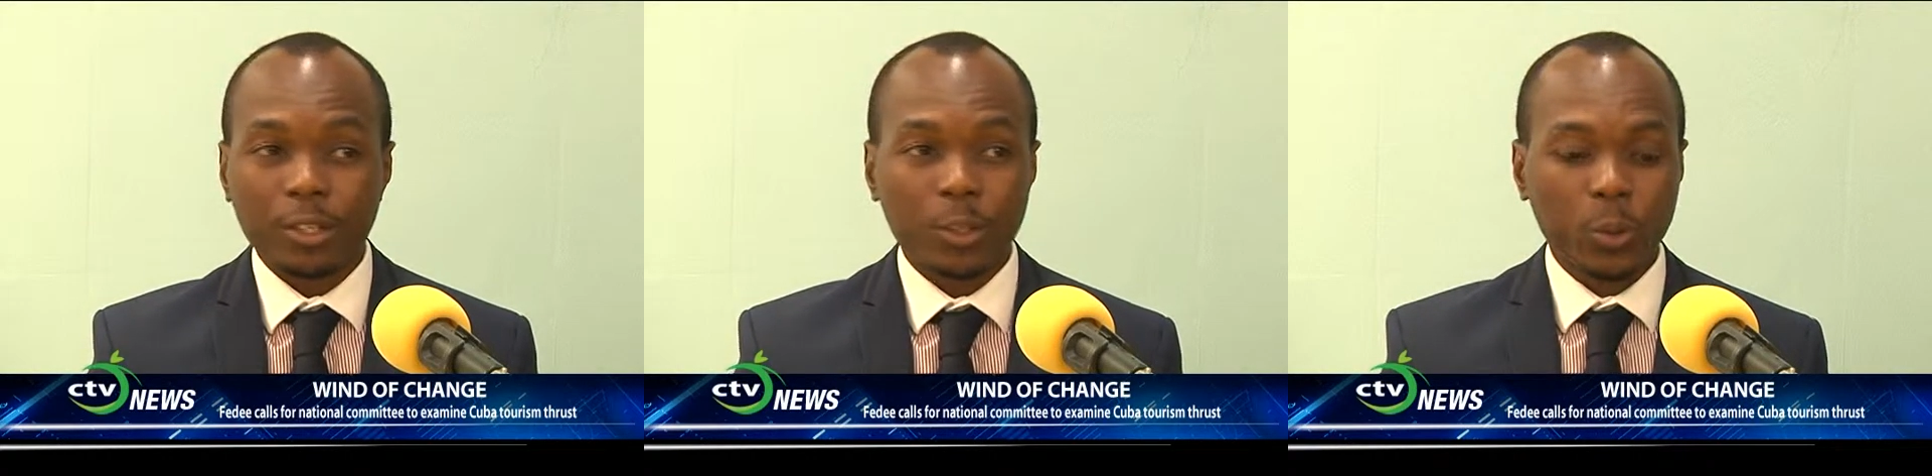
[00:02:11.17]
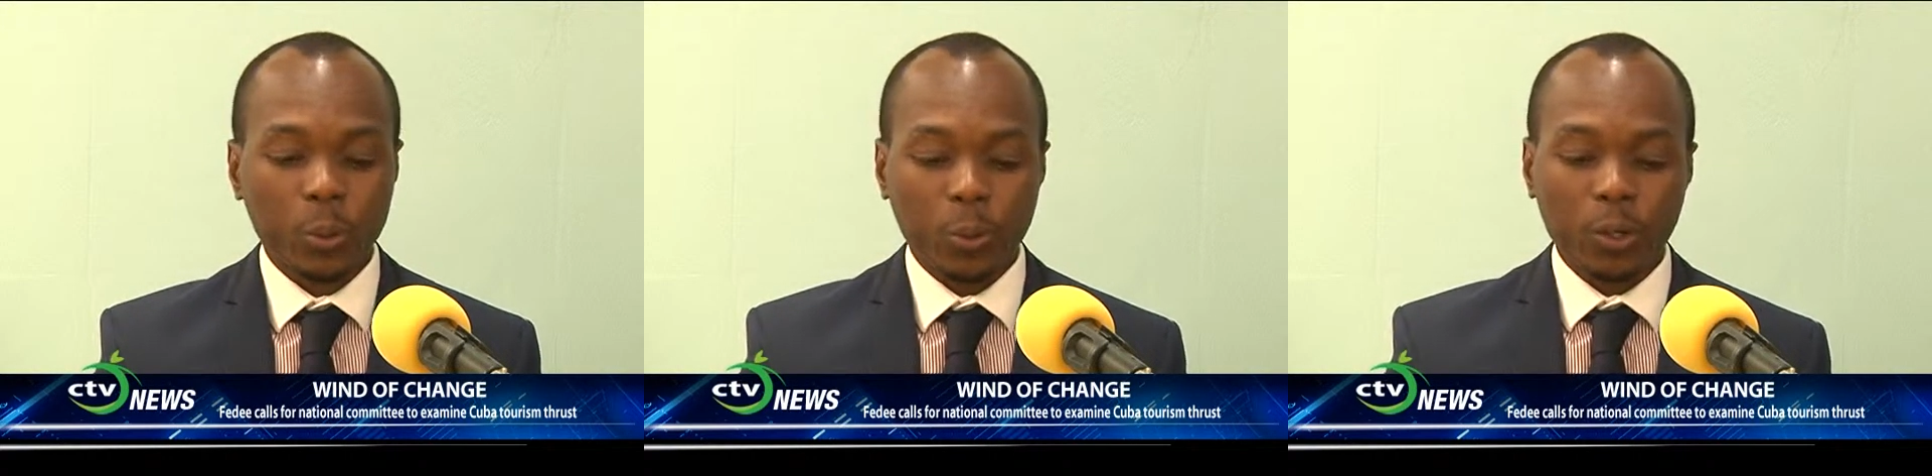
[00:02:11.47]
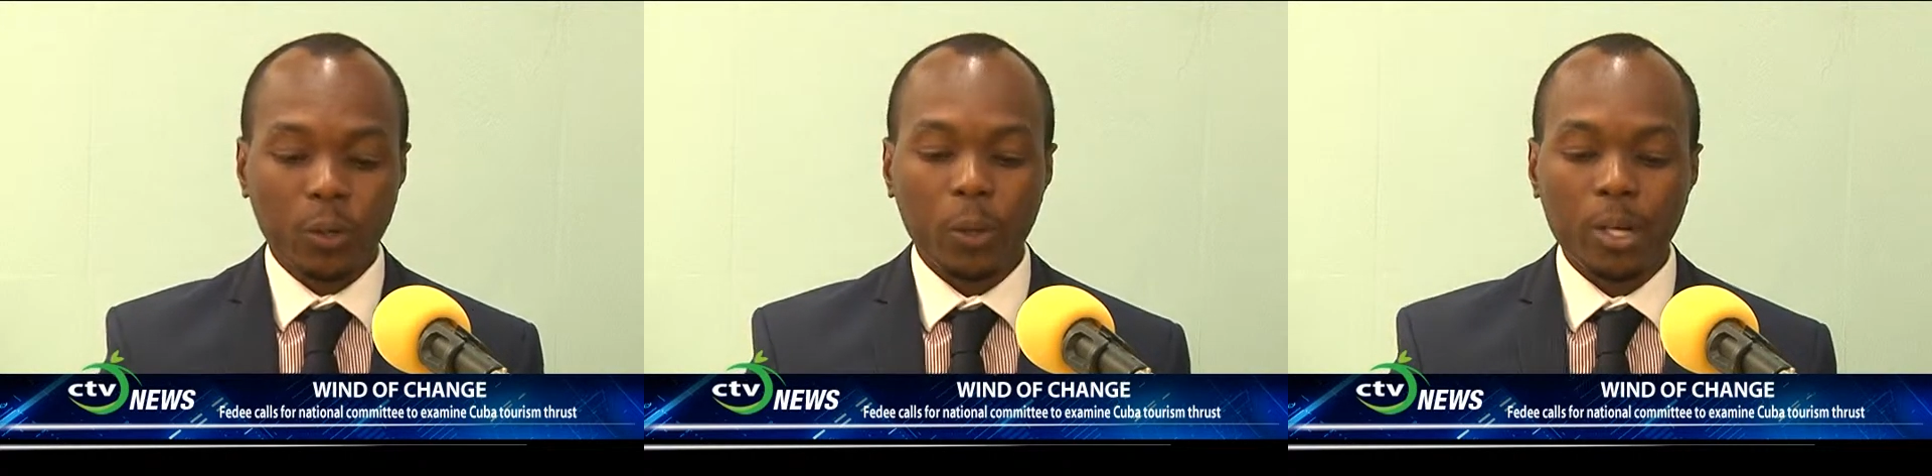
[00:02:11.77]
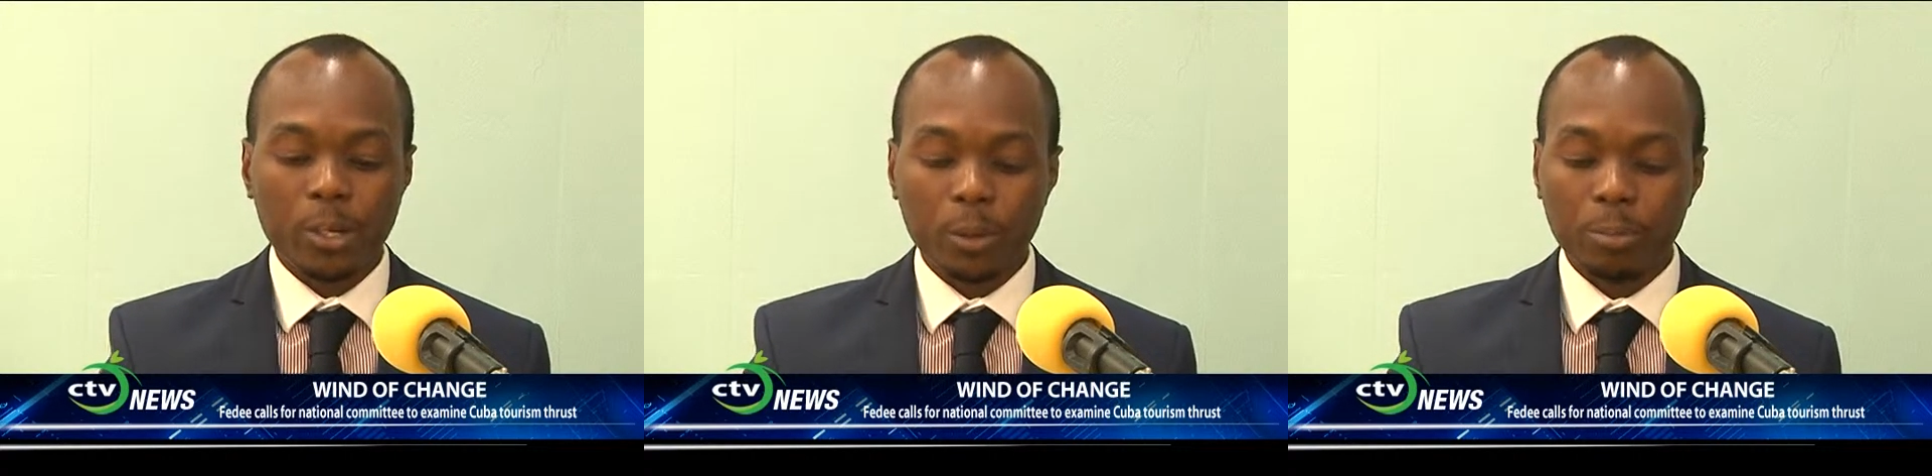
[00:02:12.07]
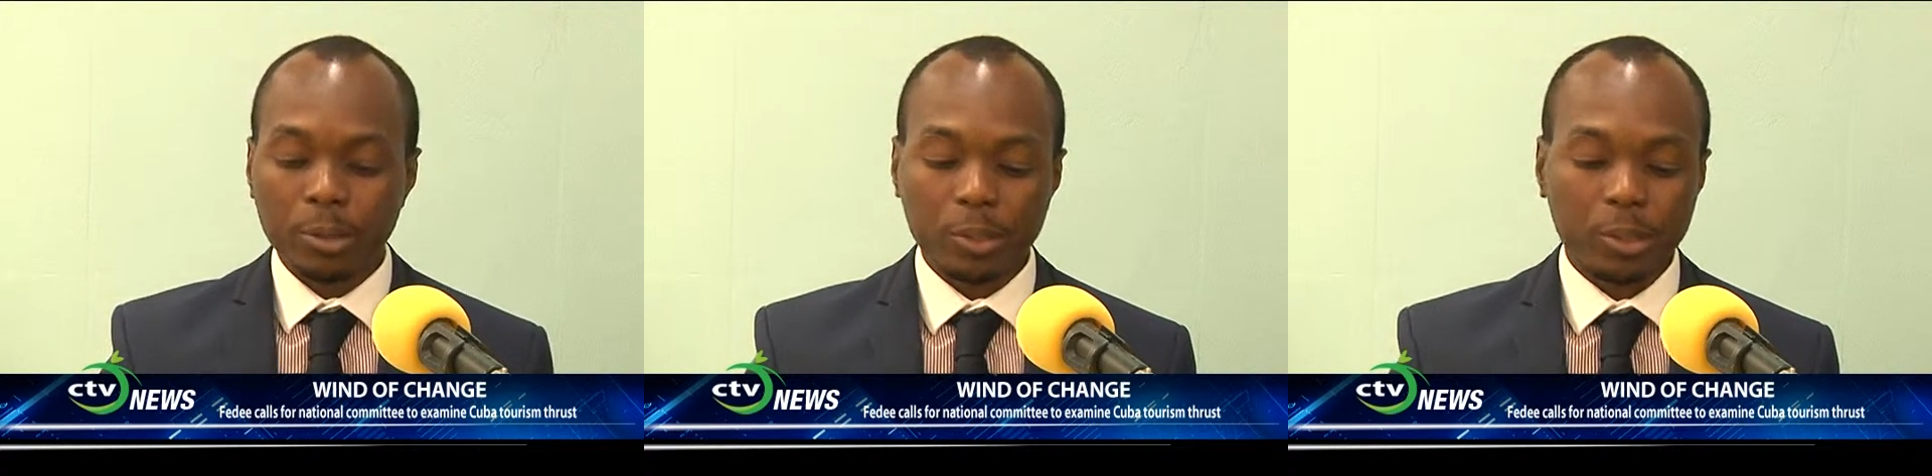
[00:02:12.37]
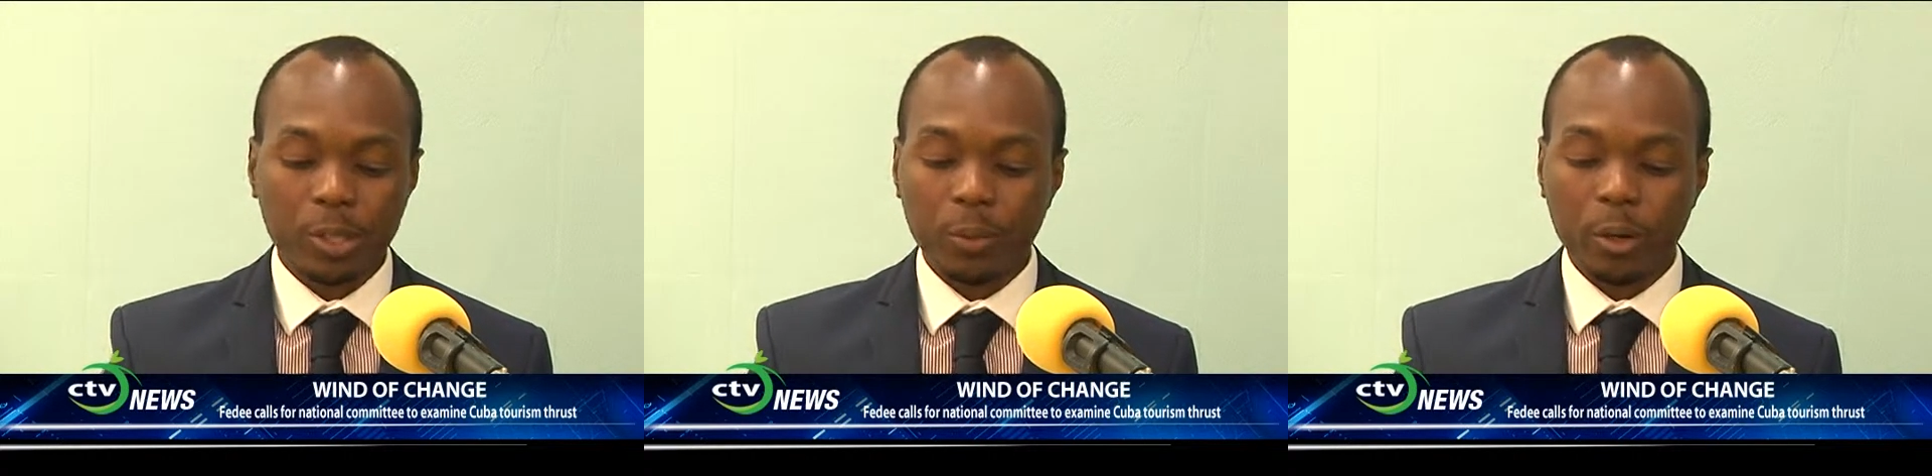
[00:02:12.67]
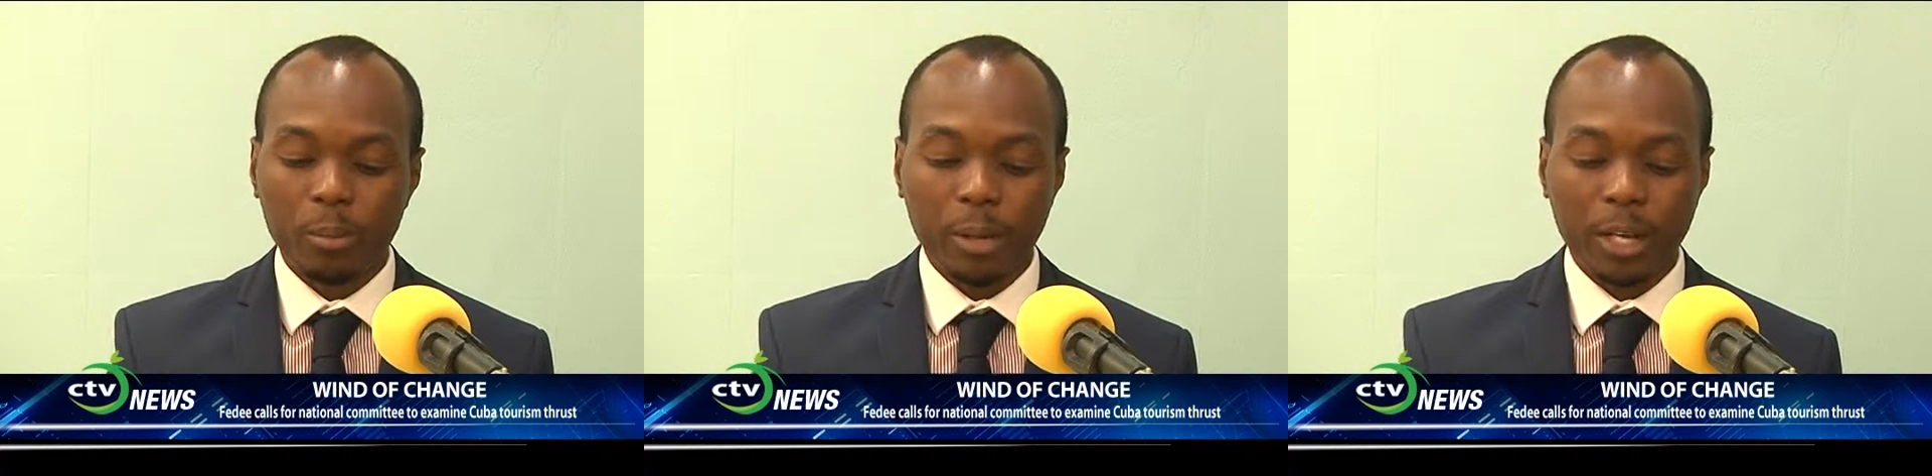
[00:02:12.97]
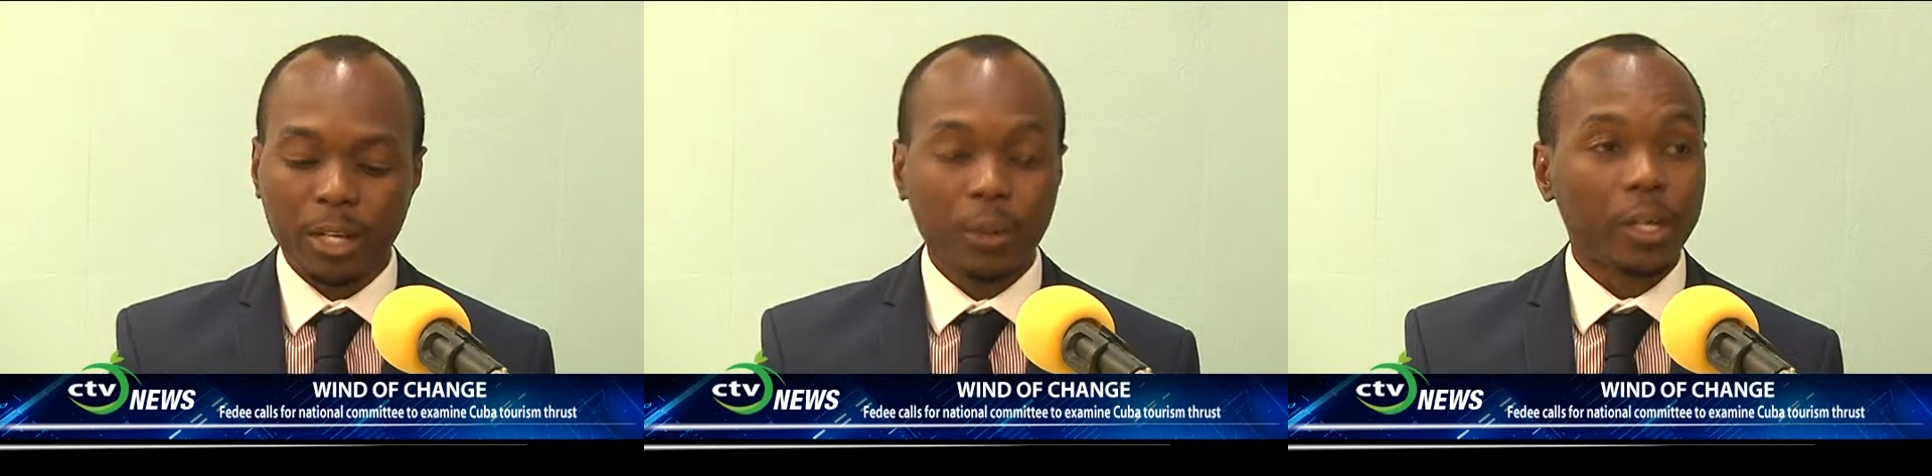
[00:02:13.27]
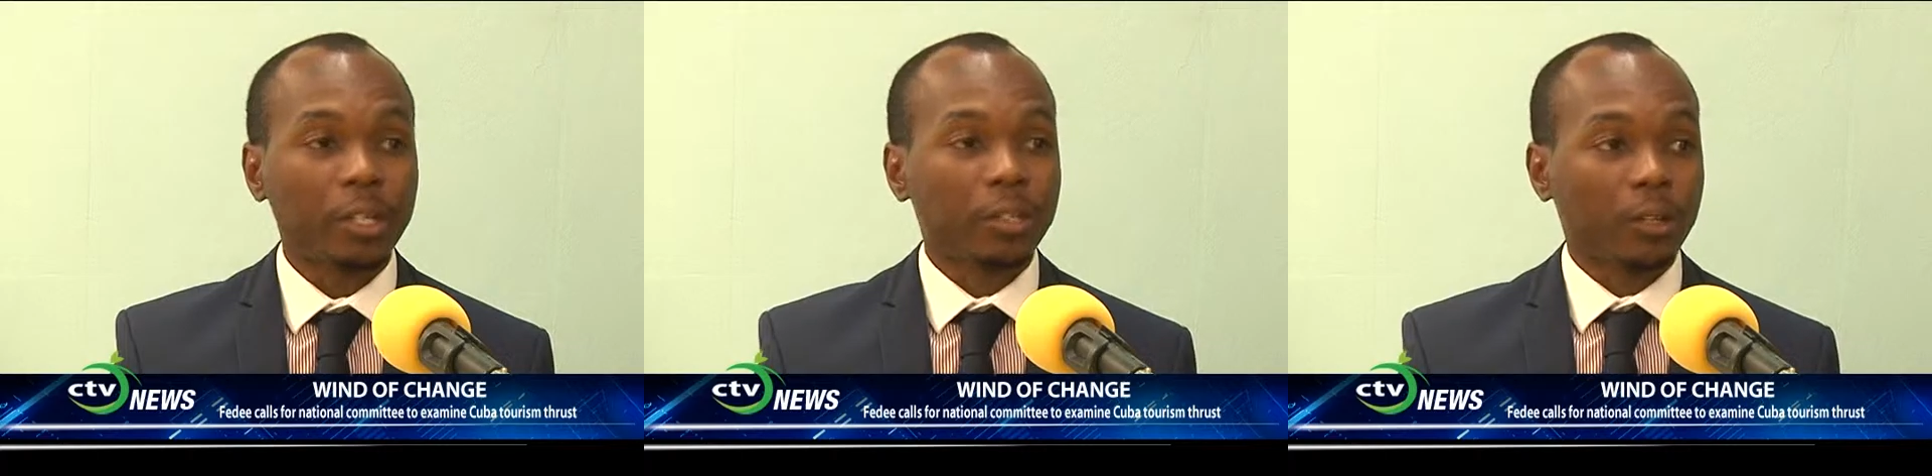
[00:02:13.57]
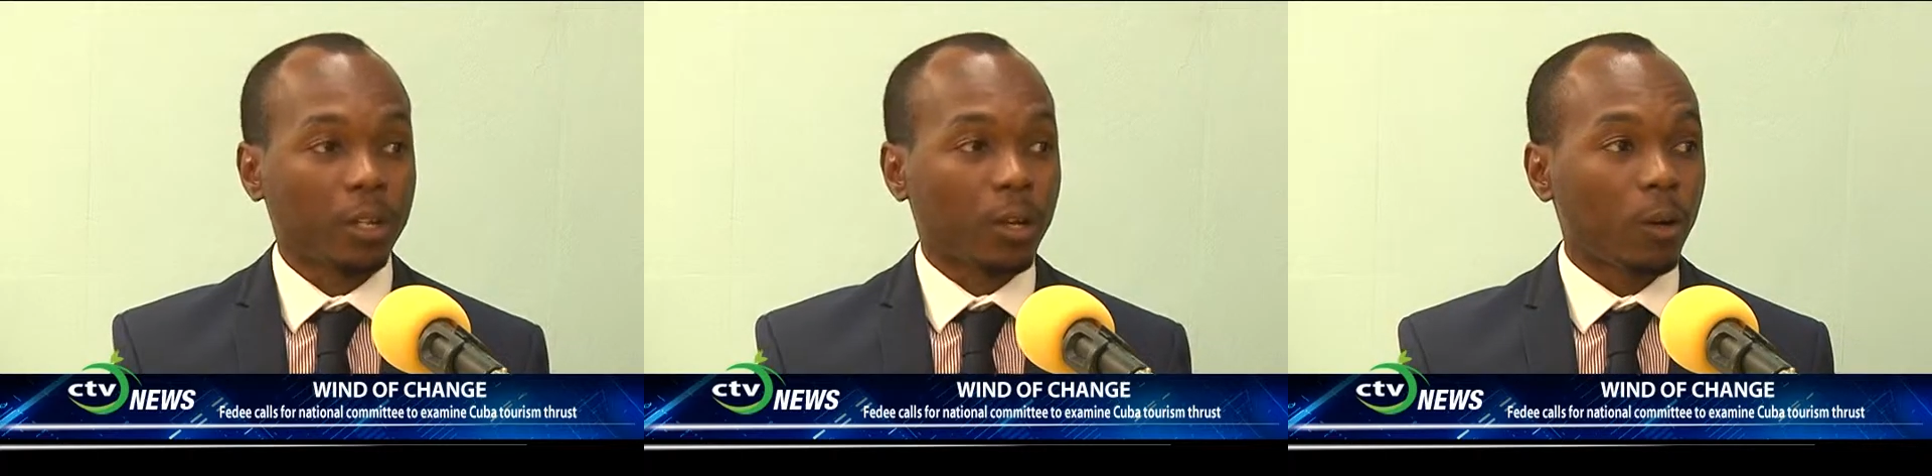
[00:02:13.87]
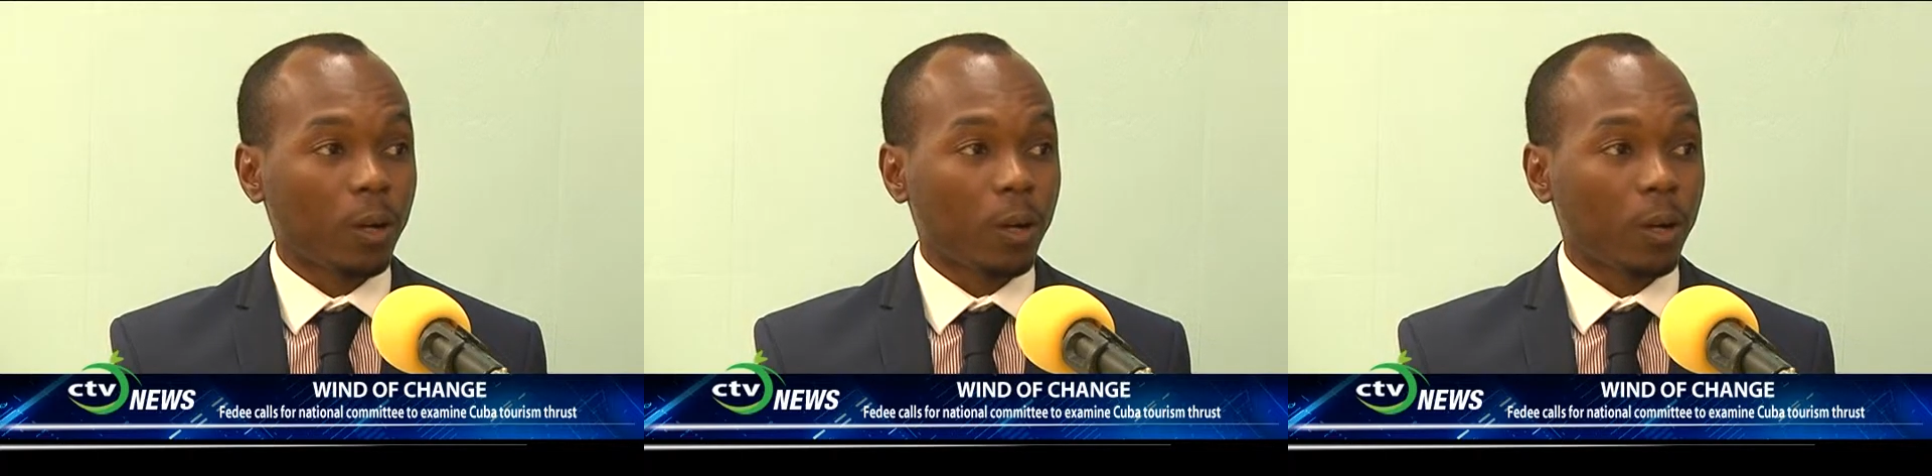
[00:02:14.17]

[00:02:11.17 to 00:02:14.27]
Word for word: to go into a position whereby they're looking to cut